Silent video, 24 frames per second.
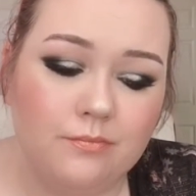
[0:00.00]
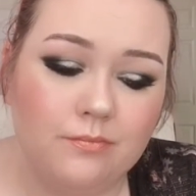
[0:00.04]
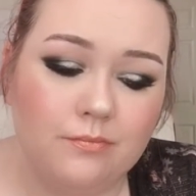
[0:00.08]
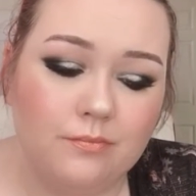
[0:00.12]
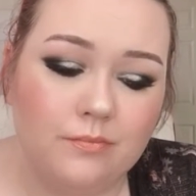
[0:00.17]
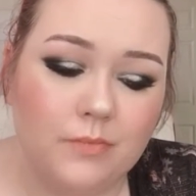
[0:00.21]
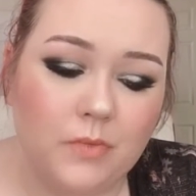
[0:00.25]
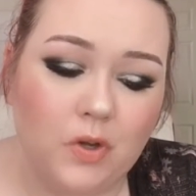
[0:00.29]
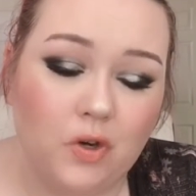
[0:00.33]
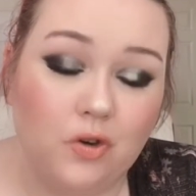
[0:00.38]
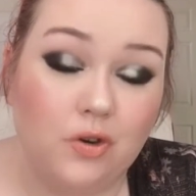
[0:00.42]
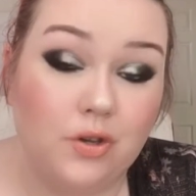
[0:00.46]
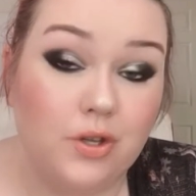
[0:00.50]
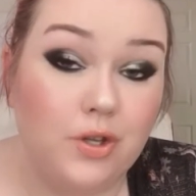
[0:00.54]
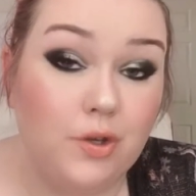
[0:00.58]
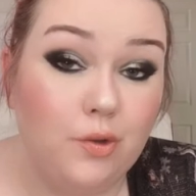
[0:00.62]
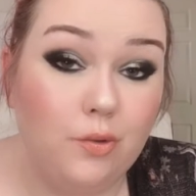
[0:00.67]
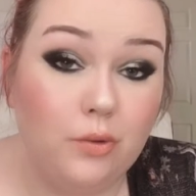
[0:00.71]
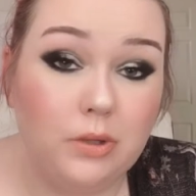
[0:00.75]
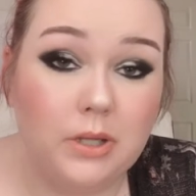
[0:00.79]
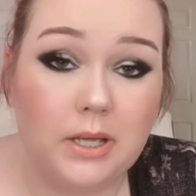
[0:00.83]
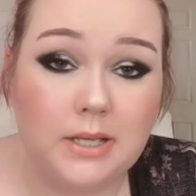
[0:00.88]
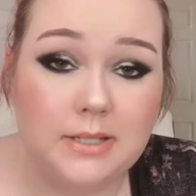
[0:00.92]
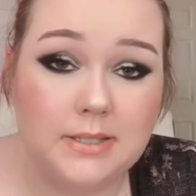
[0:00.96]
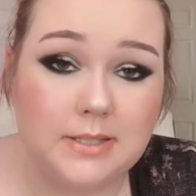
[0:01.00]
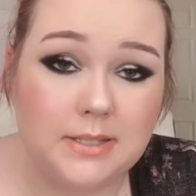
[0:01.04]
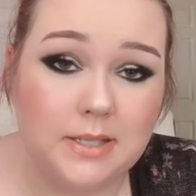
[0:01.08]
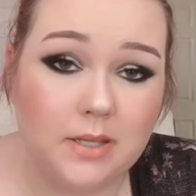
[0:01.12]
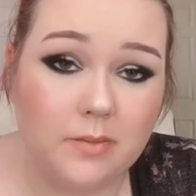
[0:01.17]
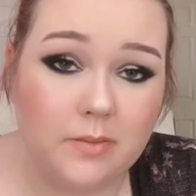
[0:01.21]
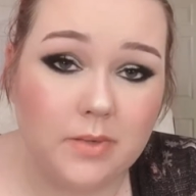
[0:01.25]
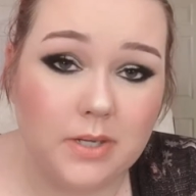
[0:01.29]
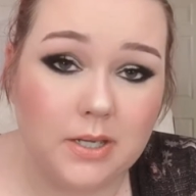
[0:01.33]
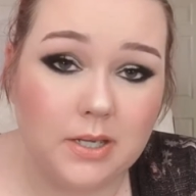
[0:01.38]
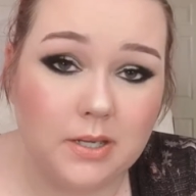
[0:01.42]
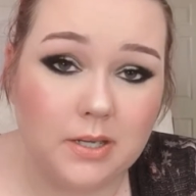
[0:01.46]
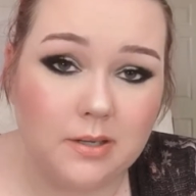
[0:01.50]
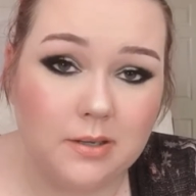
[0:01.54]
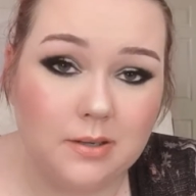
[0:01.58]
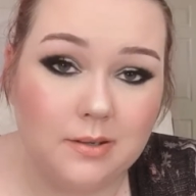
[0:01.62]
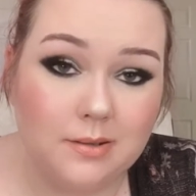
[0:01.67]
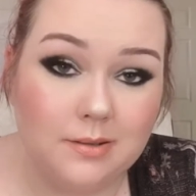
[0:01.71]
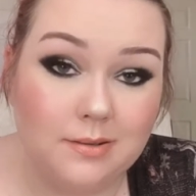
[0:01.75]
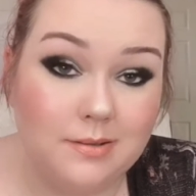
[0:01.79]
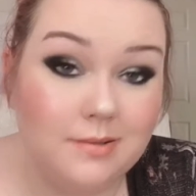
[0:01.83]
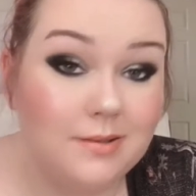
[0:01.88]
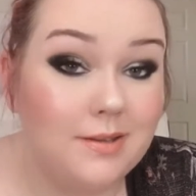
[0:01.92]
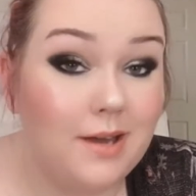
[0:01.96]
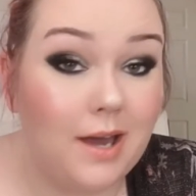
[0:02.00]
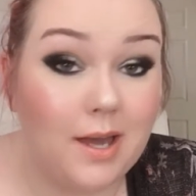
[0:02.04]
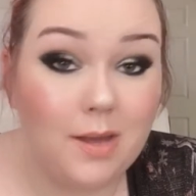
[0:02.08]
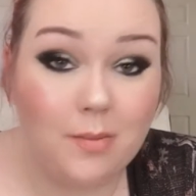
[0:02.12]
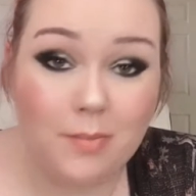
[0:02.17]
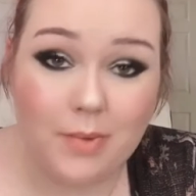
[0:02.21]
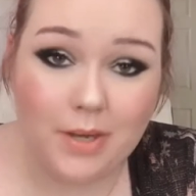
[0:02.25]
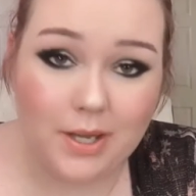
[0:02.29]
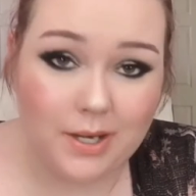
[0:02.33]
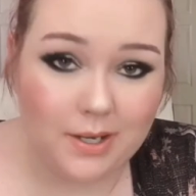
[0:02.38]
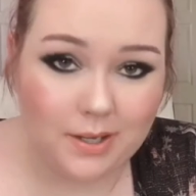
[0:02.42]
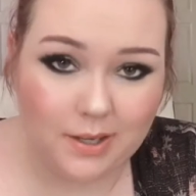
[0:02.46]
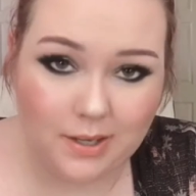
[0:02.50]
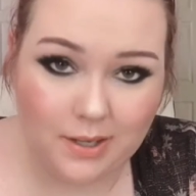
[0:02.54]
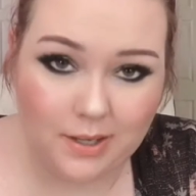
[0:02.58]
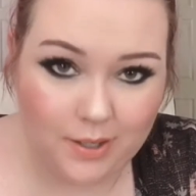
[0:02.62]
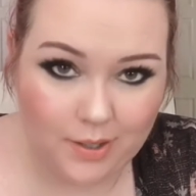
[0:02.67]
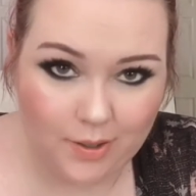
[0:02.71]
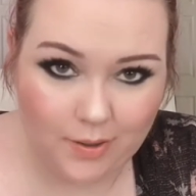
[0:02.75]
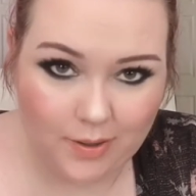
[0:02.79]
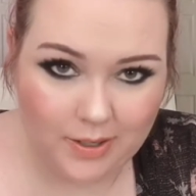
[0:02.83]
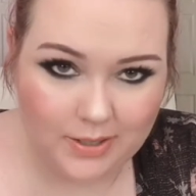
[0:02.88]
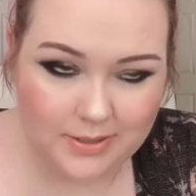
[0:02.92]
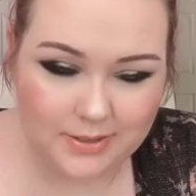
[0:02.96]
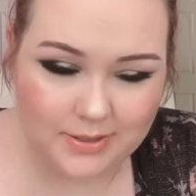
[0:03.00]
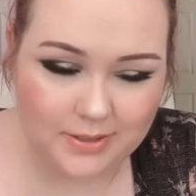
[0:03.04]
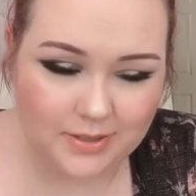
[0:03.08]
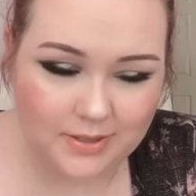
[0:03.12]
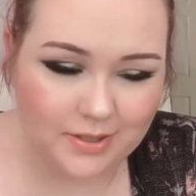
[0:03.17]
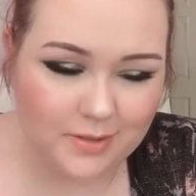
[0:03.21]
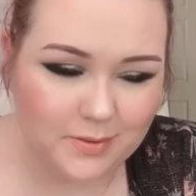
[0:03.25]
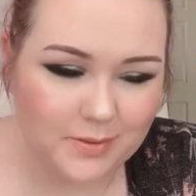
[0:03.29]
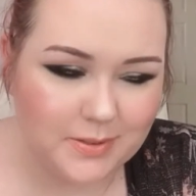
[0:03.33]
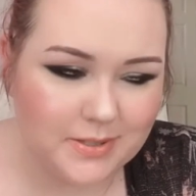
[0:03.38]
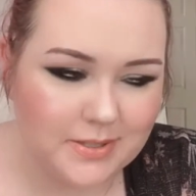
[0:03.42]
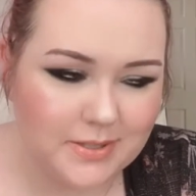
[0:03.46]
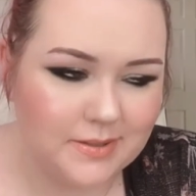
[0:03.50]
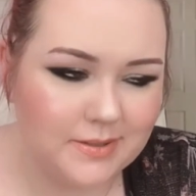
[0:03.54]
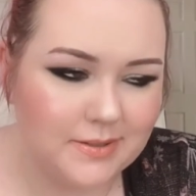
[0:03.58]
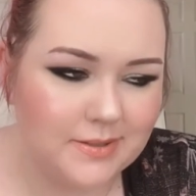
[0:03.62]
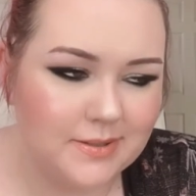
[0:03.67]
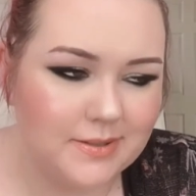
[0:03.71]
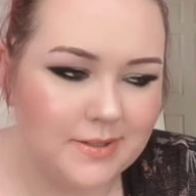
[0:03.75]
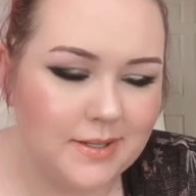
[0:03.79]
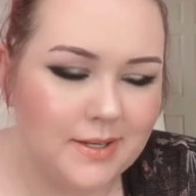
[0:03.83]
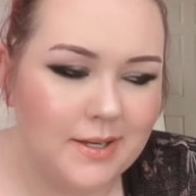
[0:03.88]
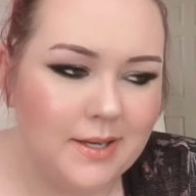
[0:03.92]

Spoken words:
or euglycemic diabetic ketoacidosis.